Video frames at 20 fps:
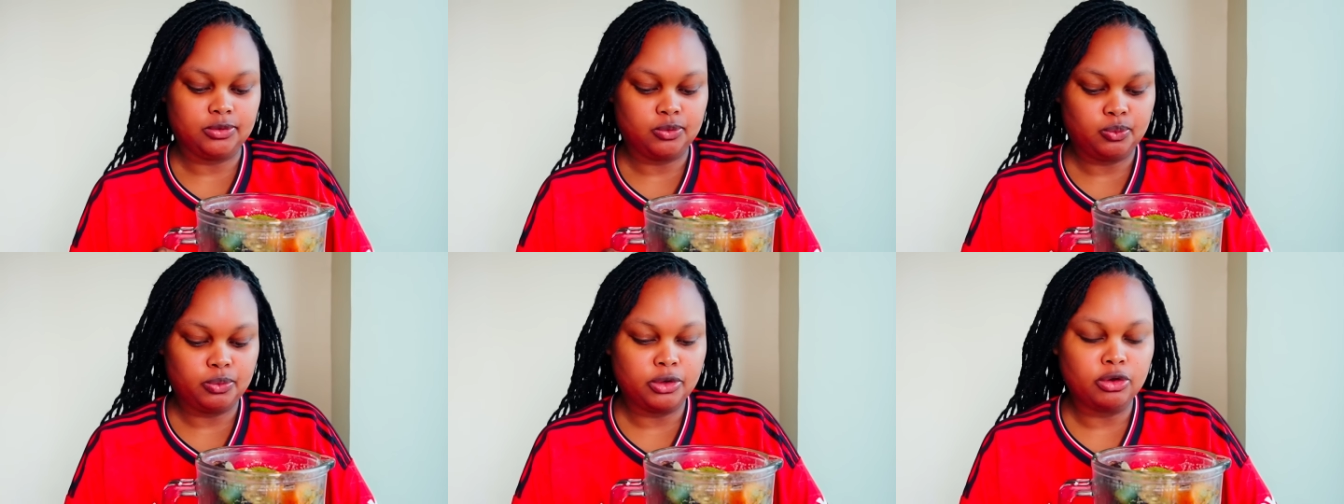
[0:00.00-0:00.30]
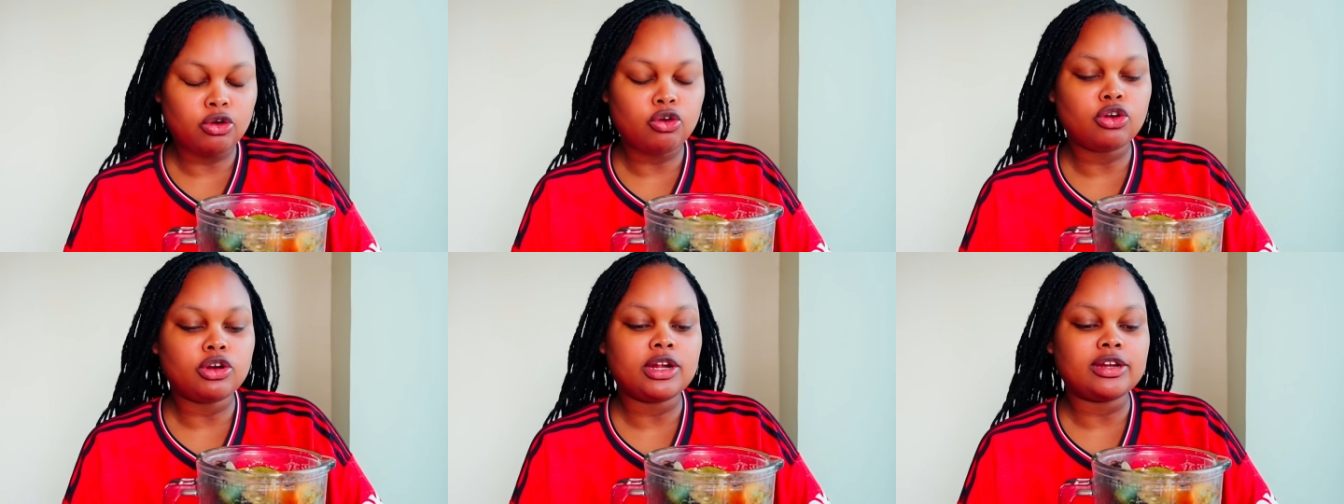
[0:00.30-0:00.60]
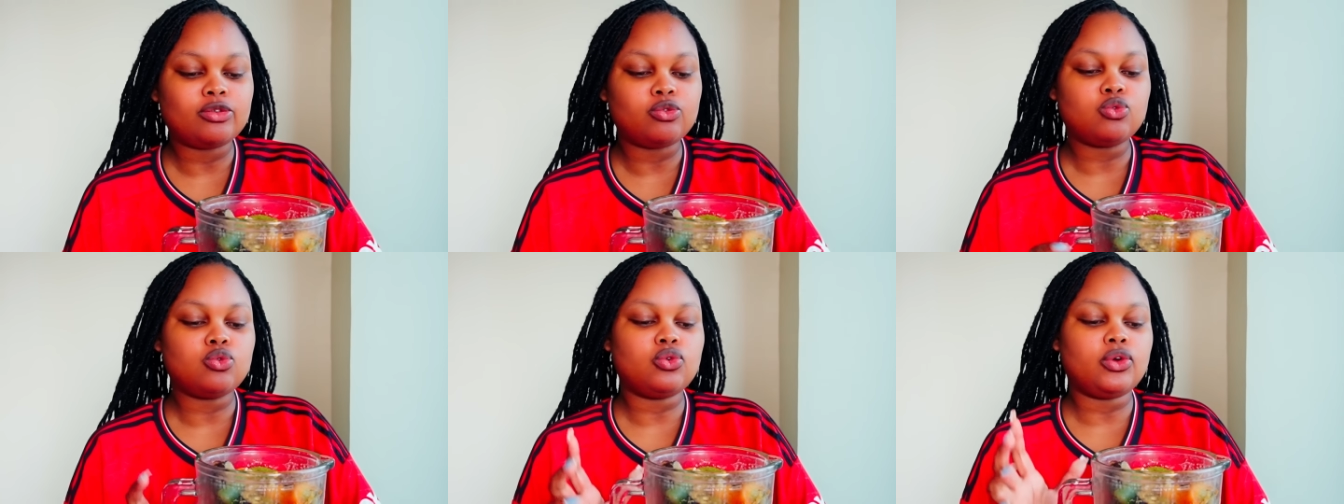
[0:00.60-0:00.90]
We're not gonna
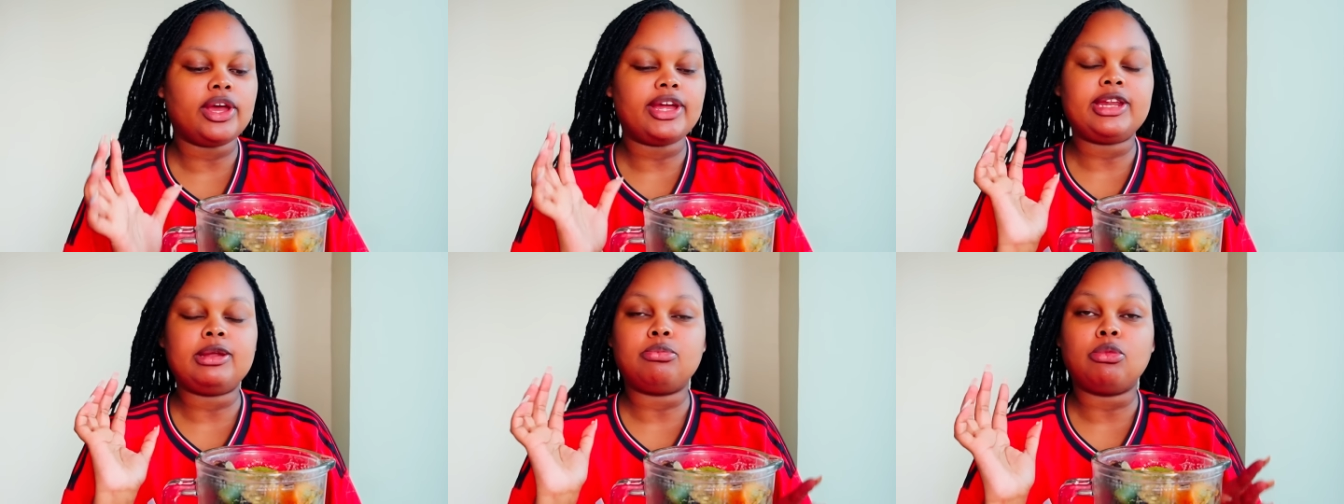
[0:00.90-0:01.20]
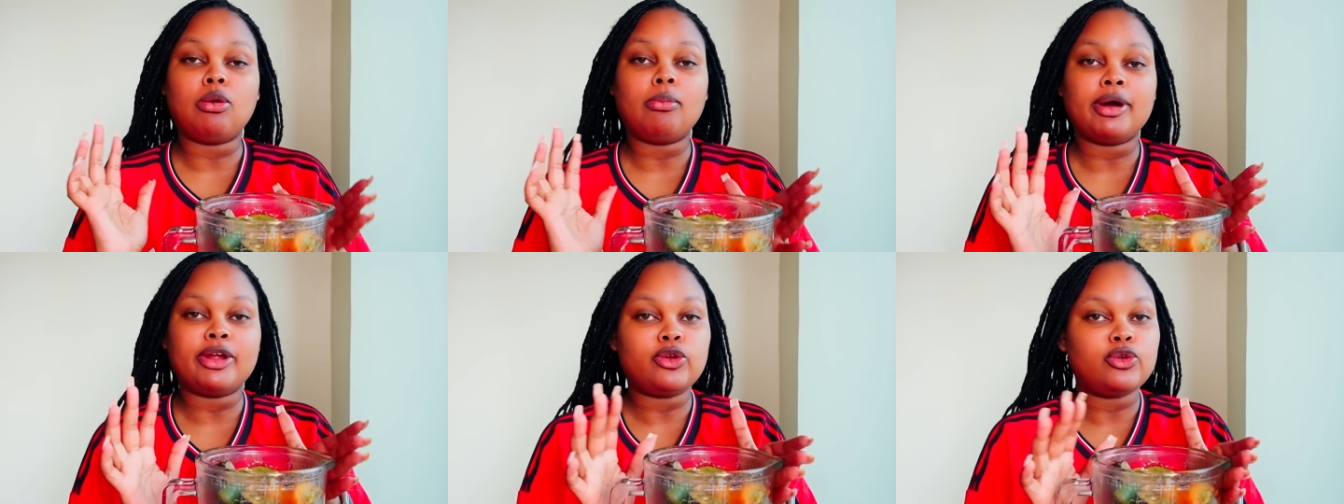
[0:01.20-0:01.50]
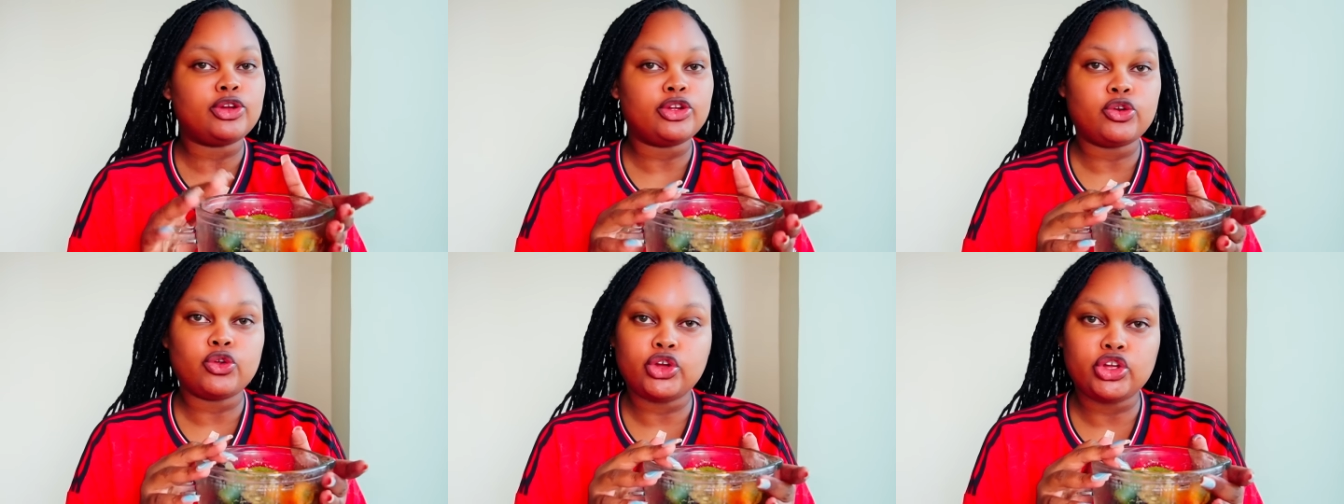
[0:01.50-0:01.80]
do any more
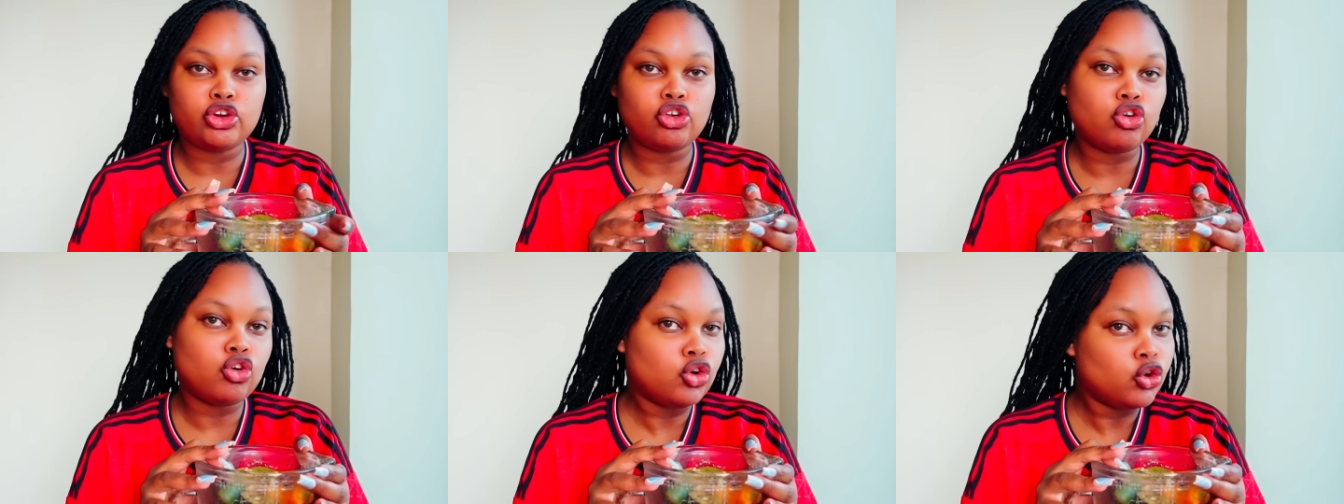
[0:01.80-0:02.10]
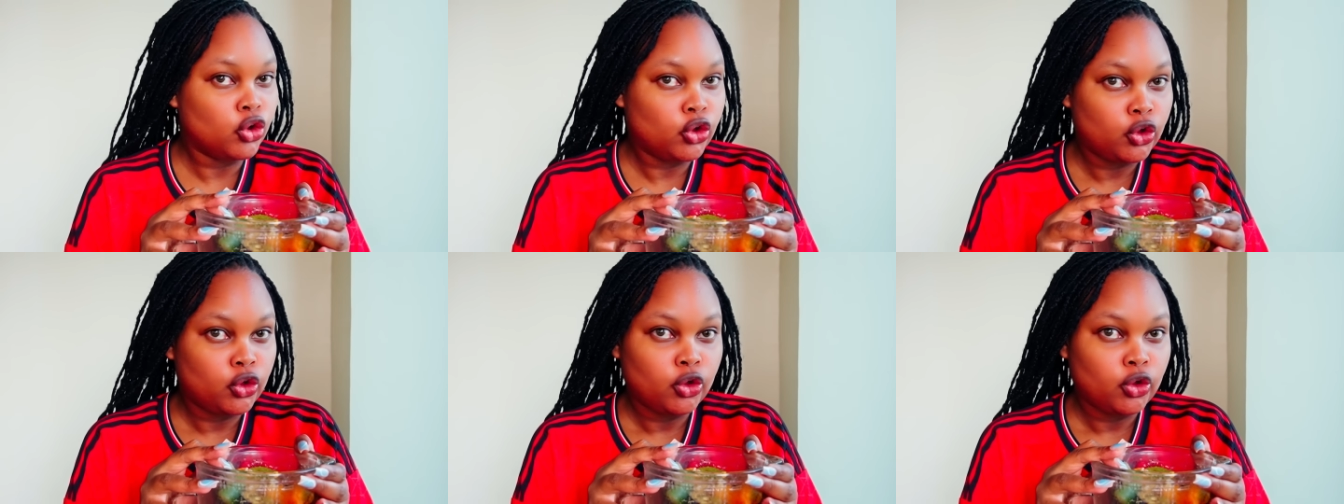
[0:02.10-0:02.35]
madoido.